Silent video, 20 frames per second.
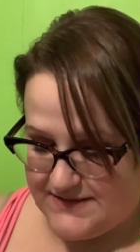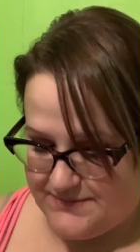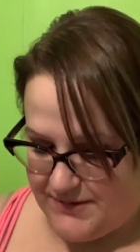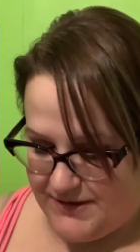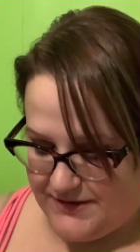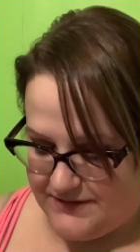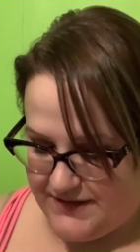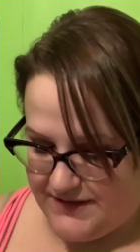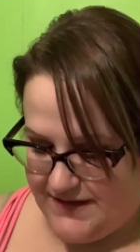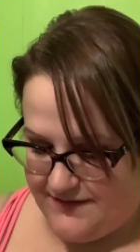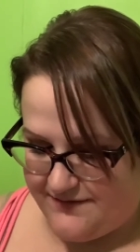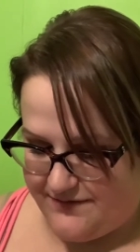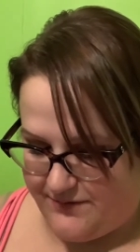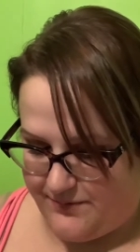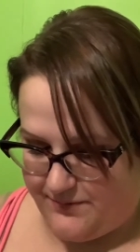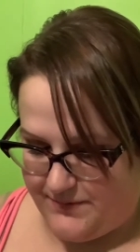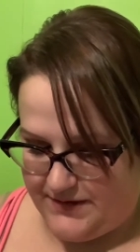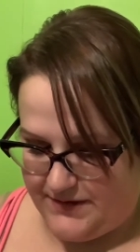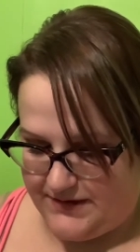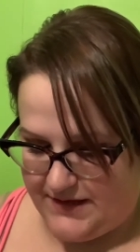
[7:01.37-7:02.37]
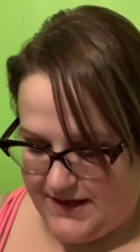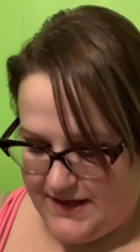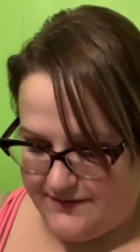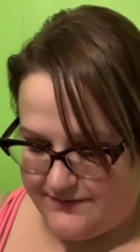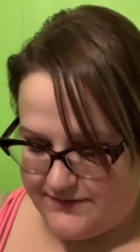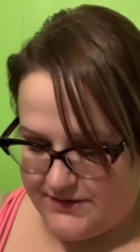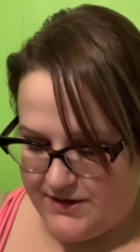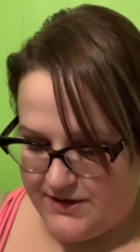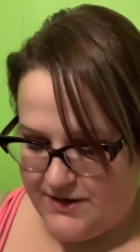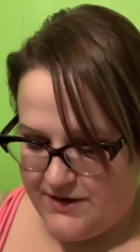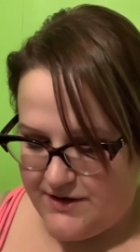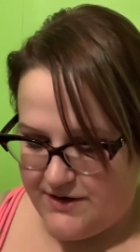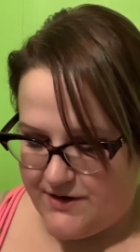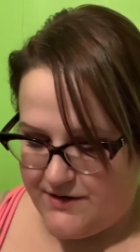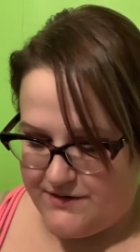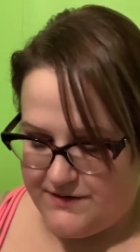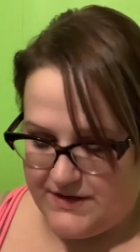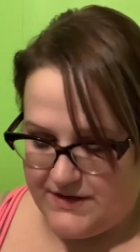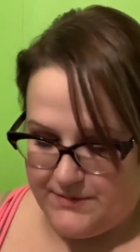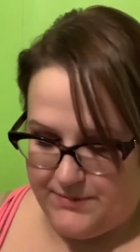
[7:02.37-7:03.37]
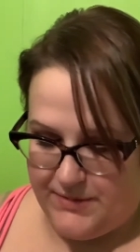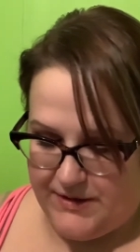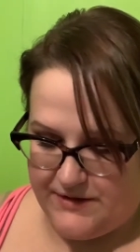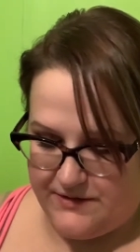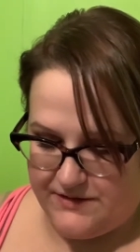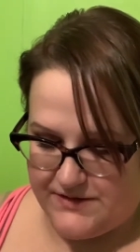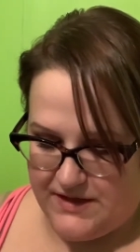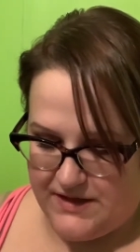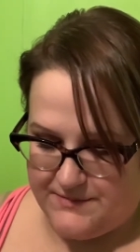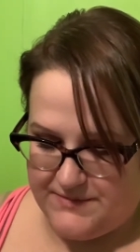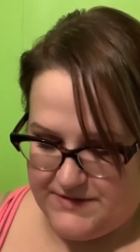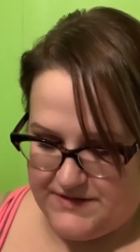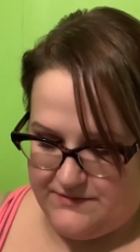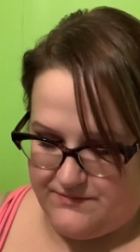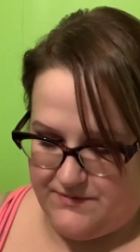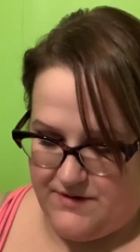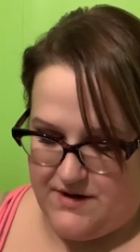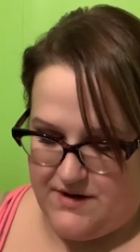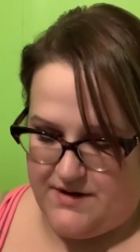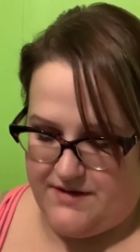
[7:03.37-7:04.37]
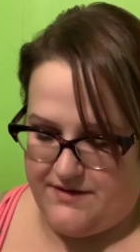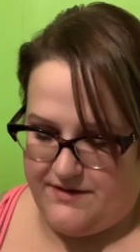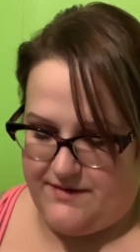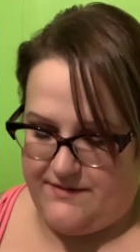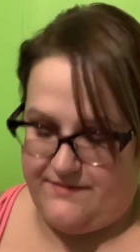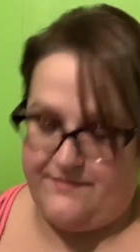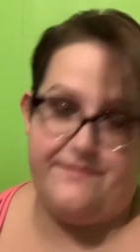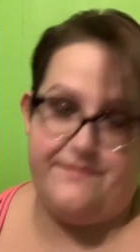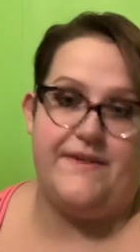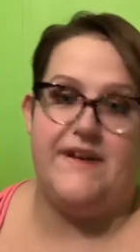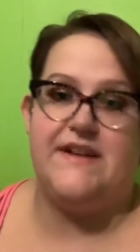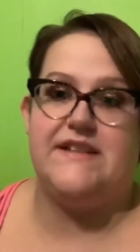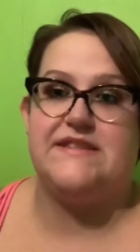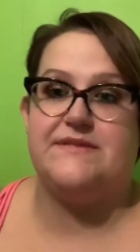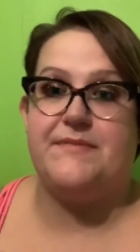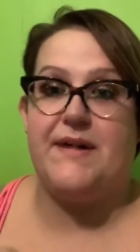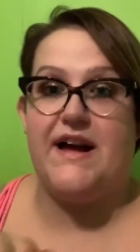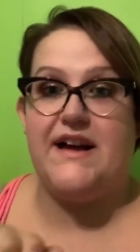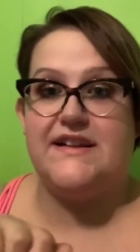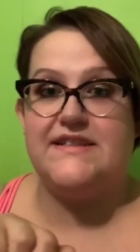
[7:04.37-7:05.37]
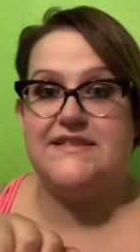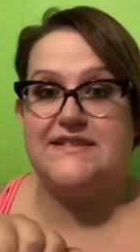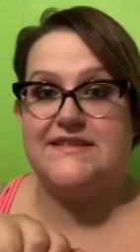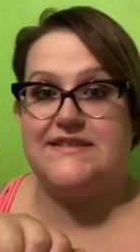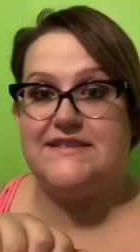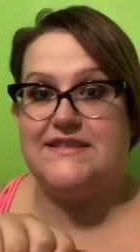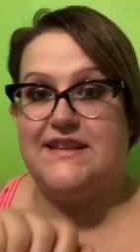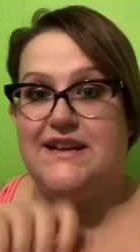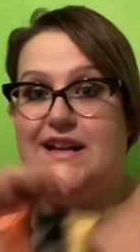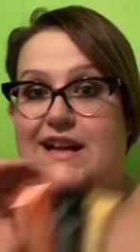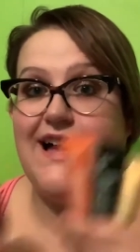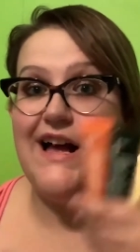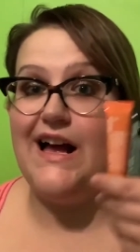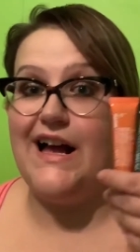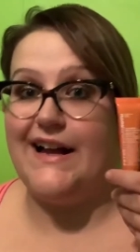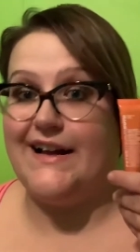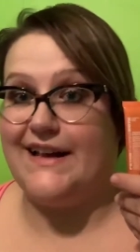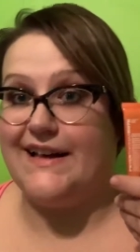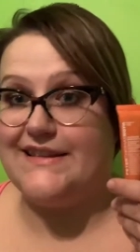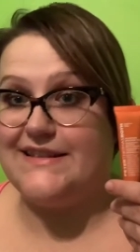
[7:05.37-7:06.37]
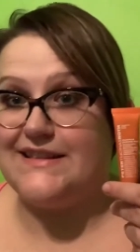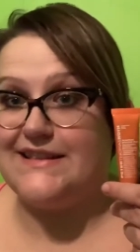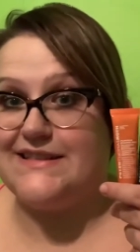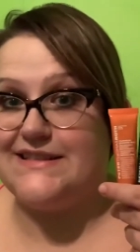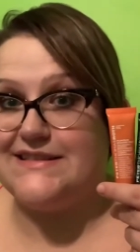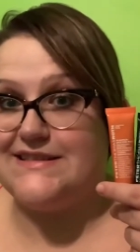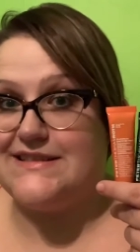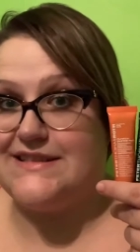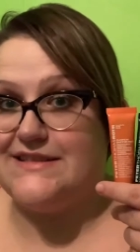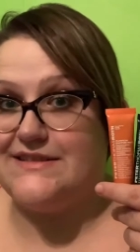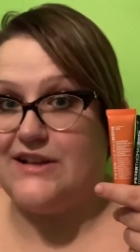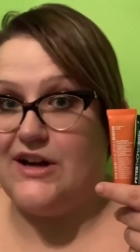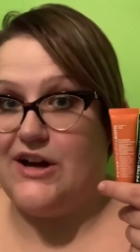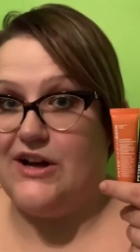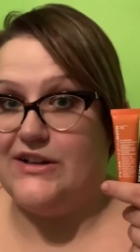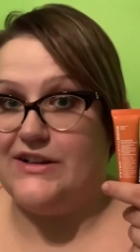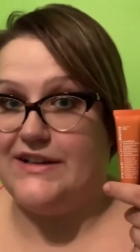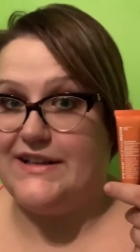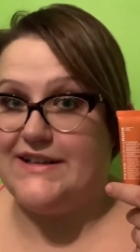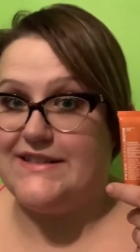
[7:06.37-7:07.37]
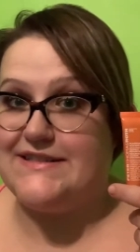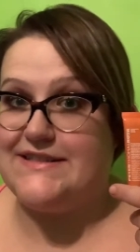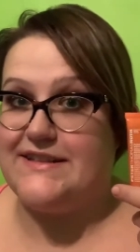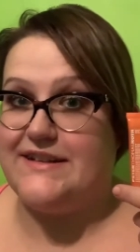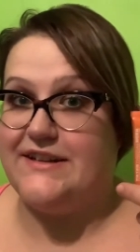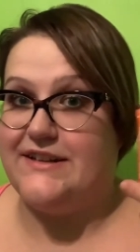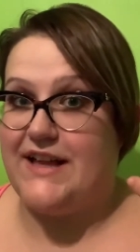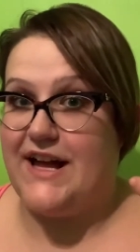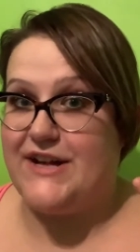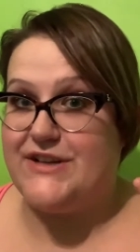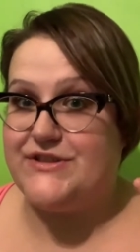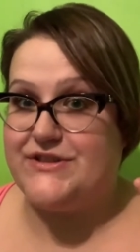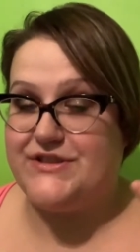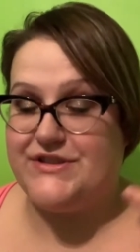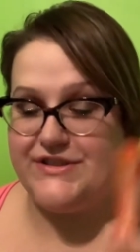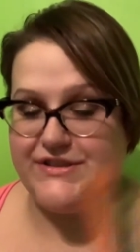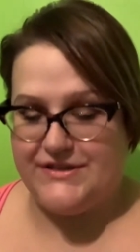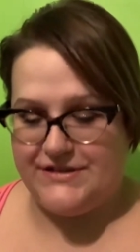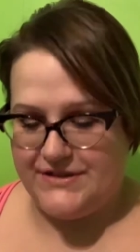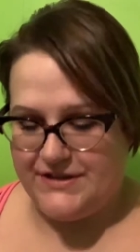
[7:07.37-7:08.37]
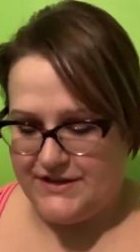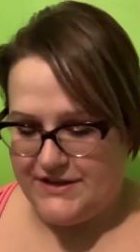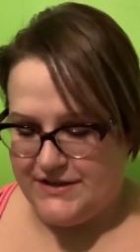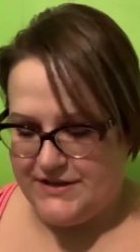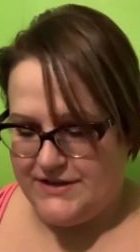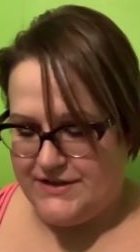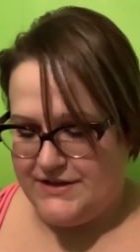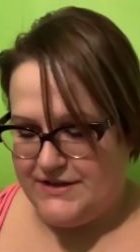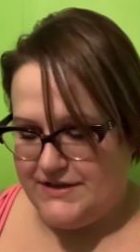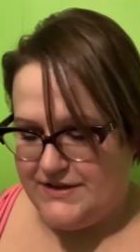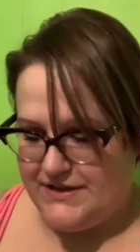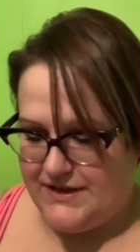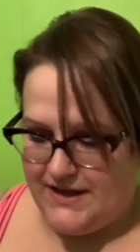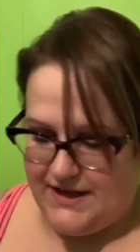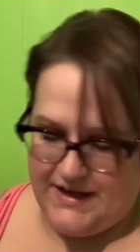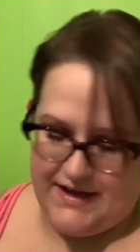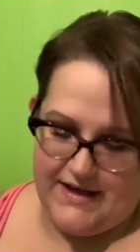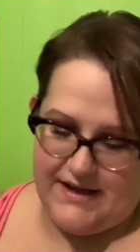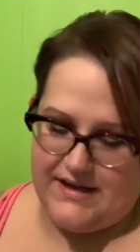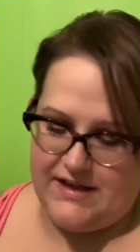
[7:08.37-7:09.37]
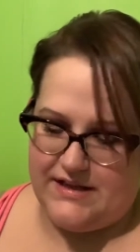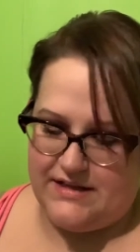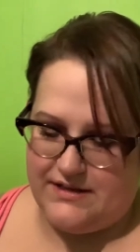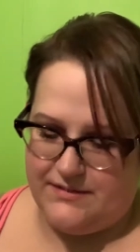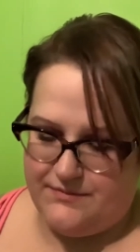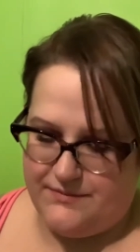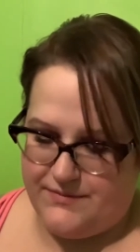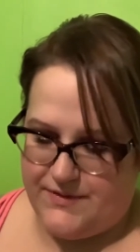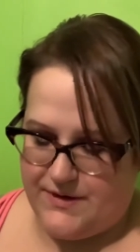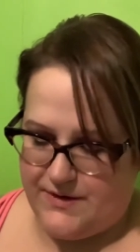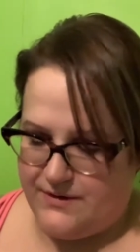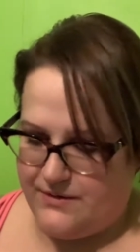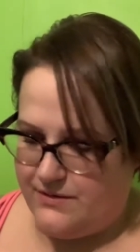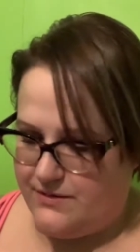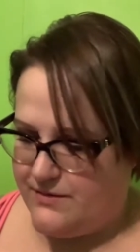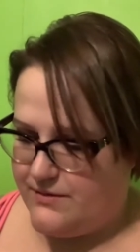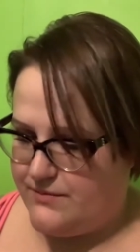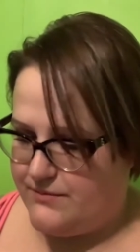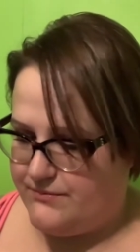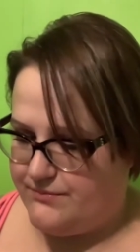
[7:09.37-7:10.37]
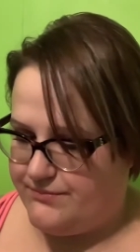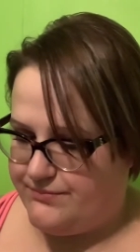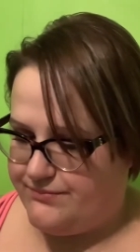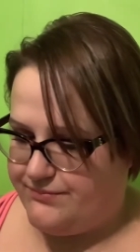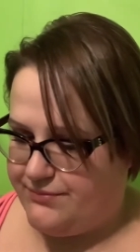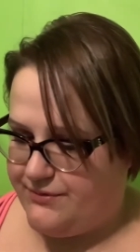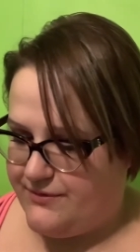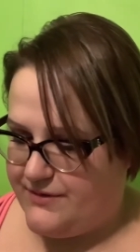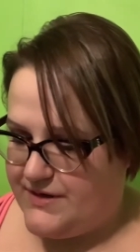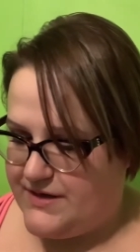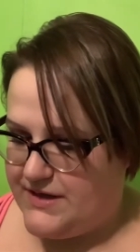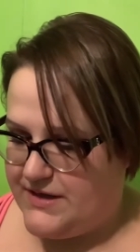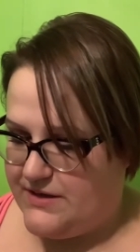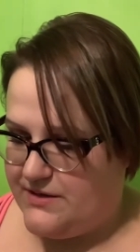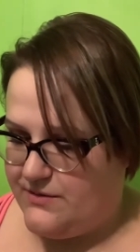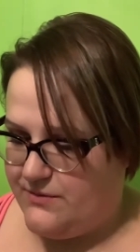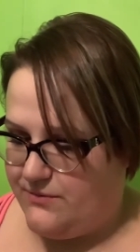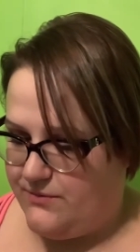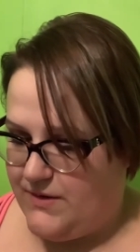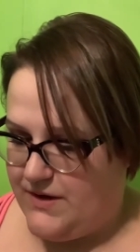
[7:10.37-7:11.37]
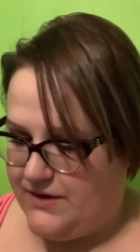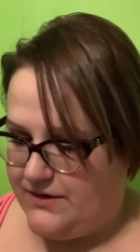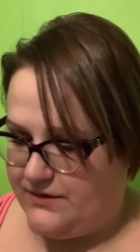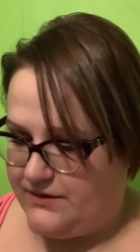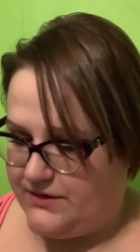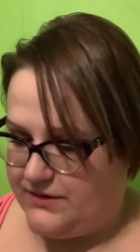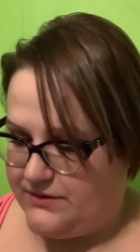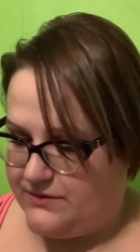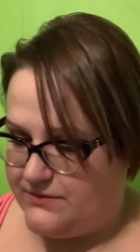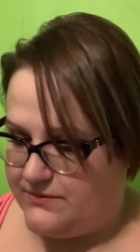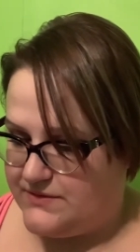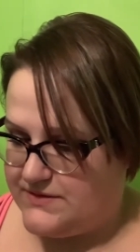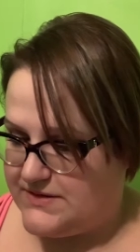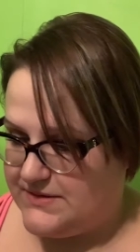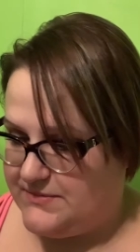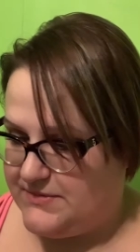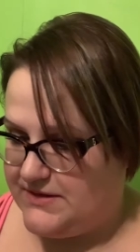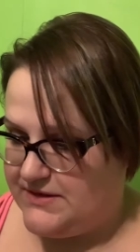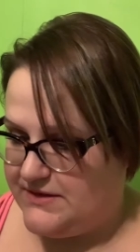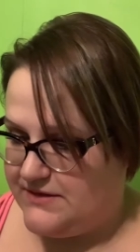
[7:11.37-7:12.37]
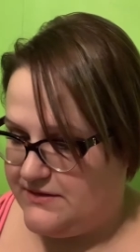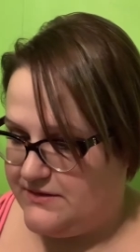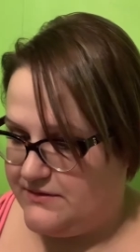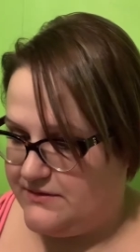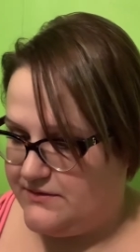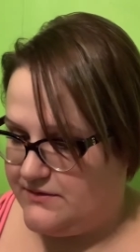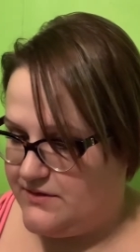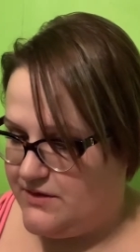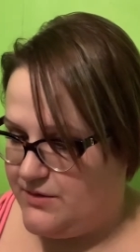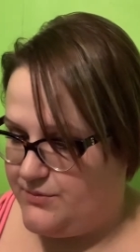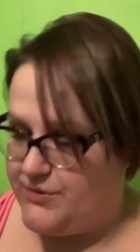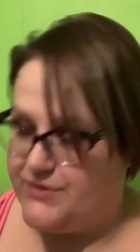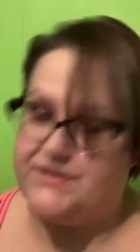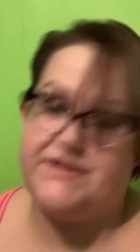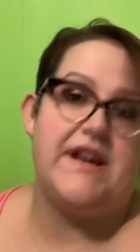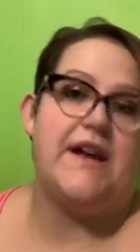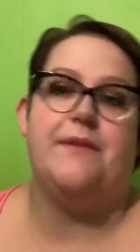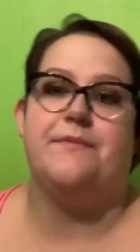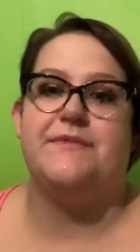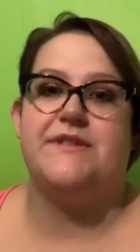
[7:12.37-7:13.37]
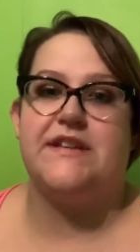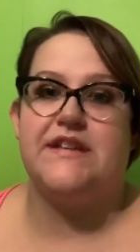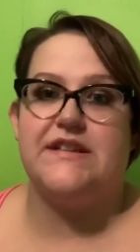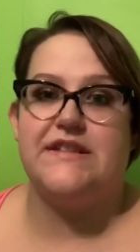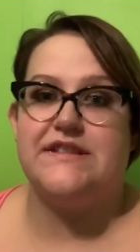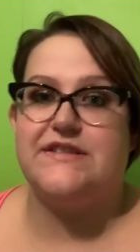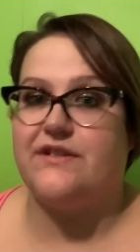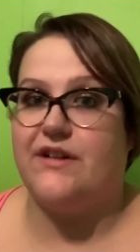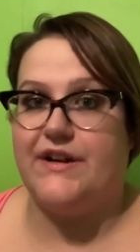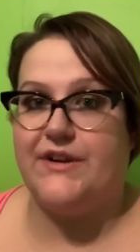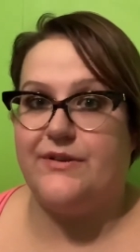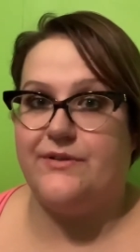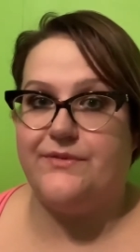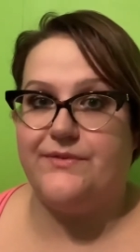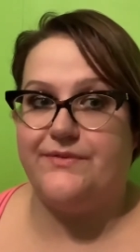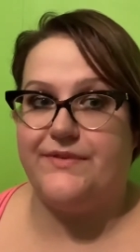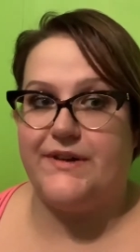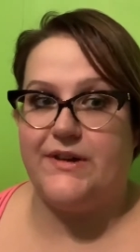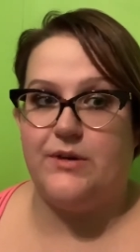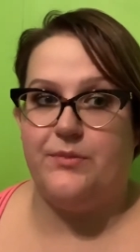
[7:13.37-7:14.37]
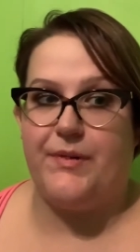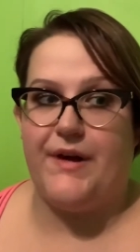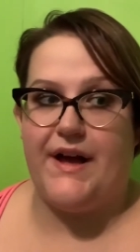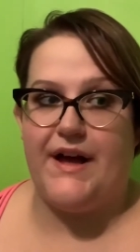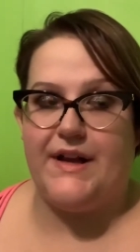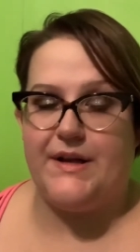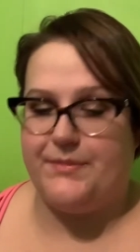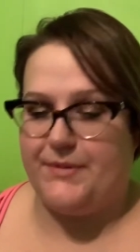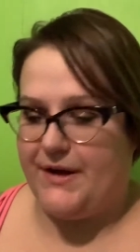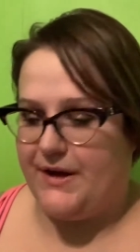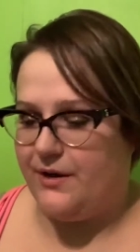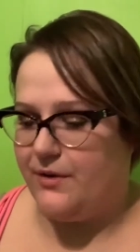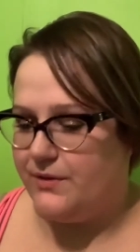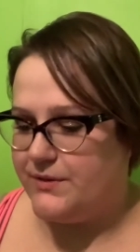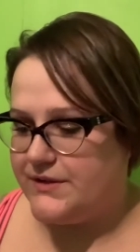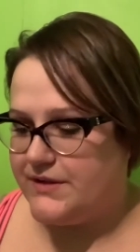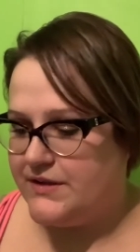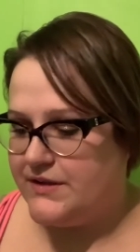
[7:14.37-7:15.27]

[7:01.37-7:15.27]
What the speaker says: I only have 3 left, are the Peter Thomas Roth face masks. I got these in the holiday sale last year, and they're pretty well used. I mean, they're almost empty, so I don't feel bad about